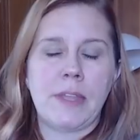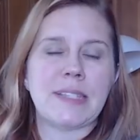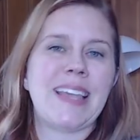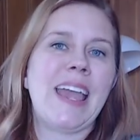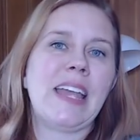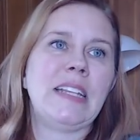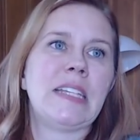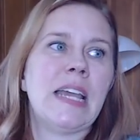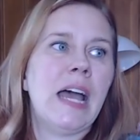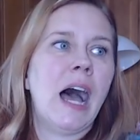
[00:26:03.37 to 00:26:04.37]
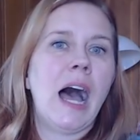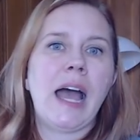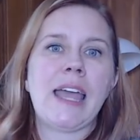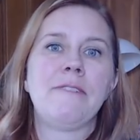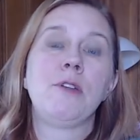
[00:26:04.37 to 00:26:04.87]
this. And
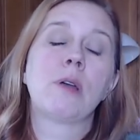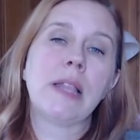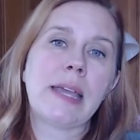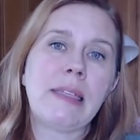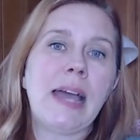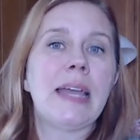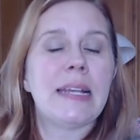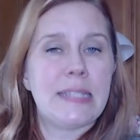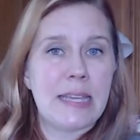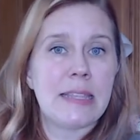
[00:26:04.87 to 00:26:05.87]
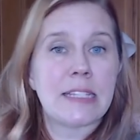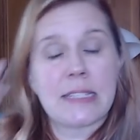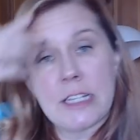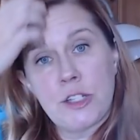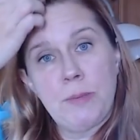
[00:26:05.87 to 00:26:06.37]
uh, if you click that, it's in the
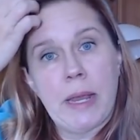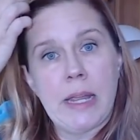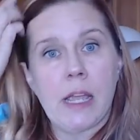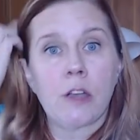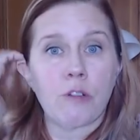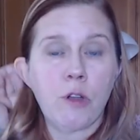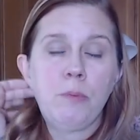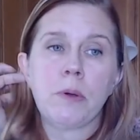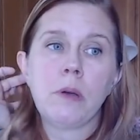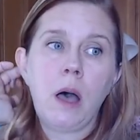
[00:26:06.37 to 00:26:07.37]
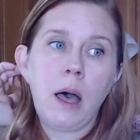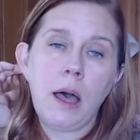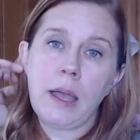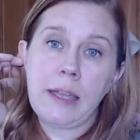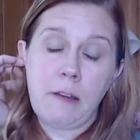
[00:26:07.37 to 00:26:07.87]
StitchMaynia group
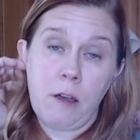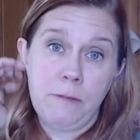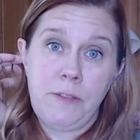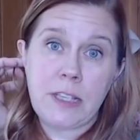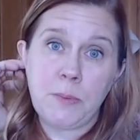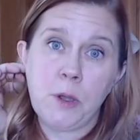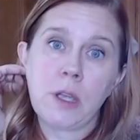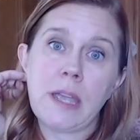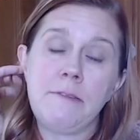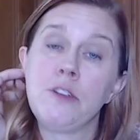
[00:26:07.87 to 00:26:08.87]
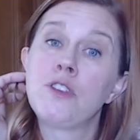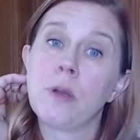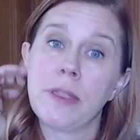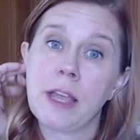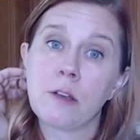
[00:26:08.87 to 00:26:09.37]
uh, on Facebook. If you
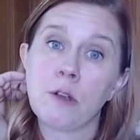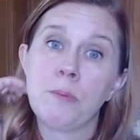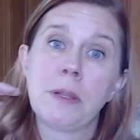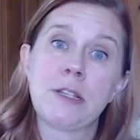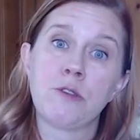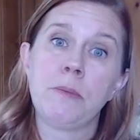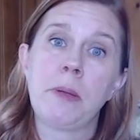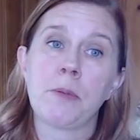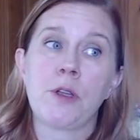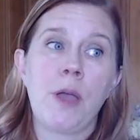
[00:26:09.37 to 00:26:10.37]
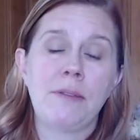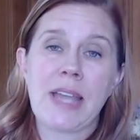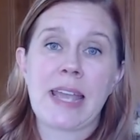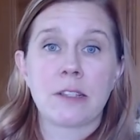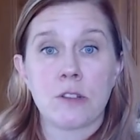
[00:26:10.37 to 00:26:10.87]
join that group, please remember you have
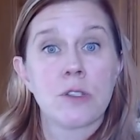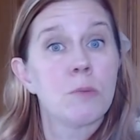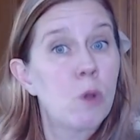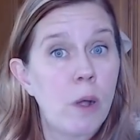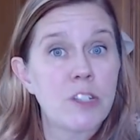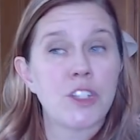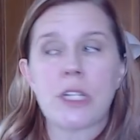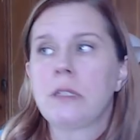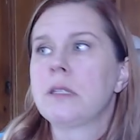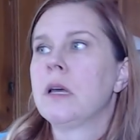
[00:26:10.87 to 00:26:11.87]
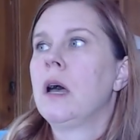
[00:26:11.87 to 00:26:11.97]
to answer some questions.